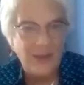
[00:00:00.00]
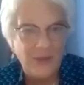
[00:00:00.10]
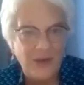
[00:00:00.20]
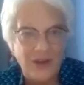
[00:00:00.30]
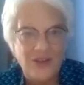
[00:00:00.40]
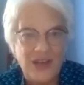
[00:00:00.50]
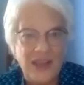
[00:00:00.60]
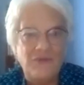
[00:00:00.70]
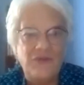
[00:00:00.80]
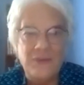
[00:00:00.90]
marriage
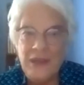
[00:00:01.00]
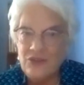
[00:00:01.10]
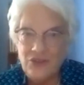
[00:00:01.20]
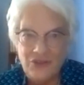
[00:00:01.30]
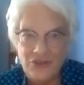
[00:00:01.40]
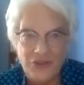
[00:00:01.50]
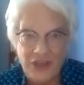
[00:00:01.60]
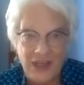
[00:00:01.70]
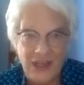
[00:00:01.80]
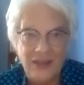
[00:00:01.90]
and female genital
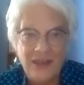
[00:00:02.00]
cutting